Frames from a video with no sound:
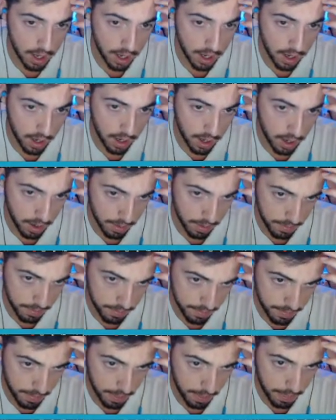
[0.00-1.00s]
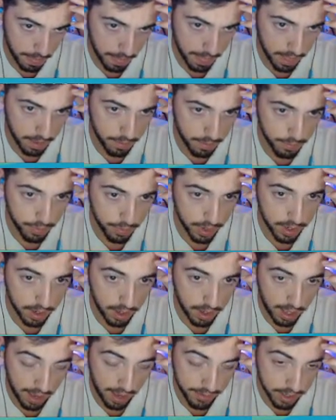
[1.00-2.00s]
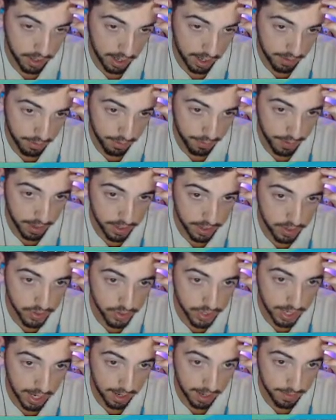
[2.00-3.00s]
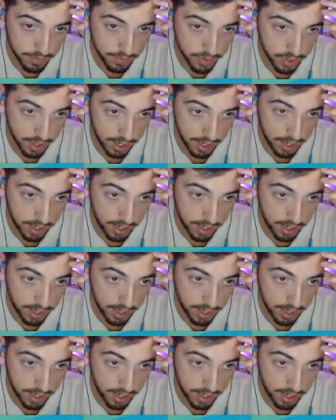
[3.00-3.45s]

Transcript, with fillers: Um, but having a lot of Aphelios games